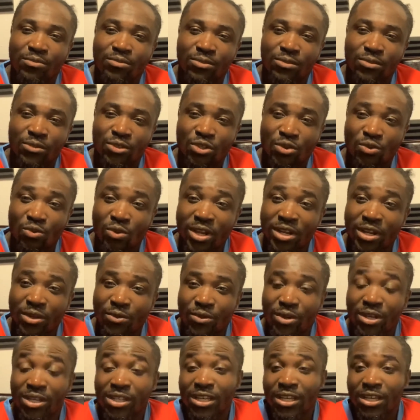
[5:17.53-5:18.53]
to win it,
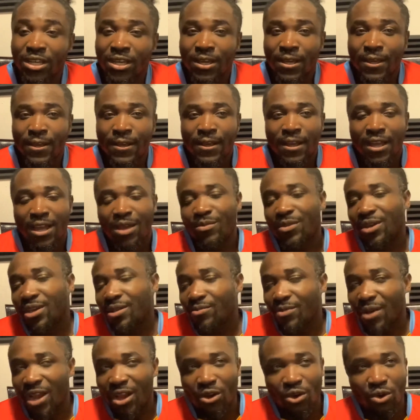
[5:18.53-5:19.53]
really. I mean,
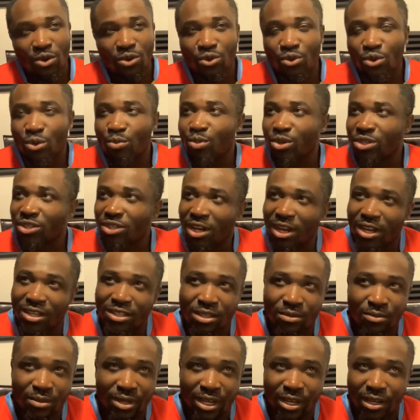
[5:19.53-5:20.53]
my whole group was
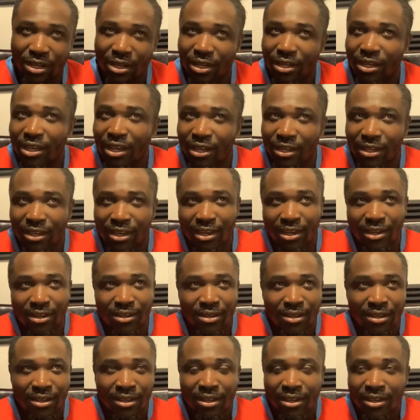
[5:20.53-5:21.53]
awesome. Like, I can't,
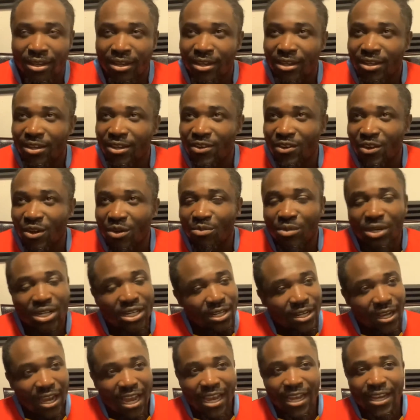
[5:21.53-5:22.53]
but
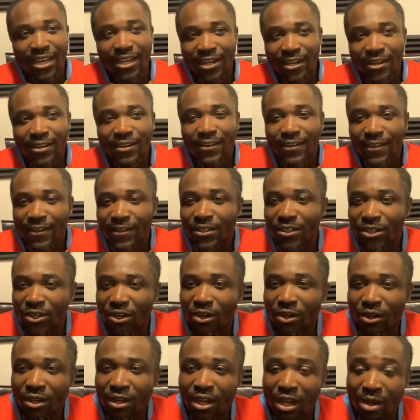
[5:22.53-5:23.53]

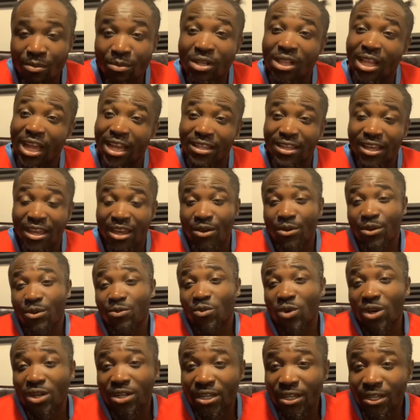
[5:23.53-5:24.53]
I'm glad that Erin
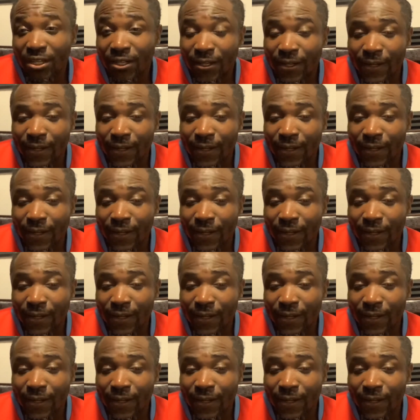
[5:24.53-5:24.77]
won it,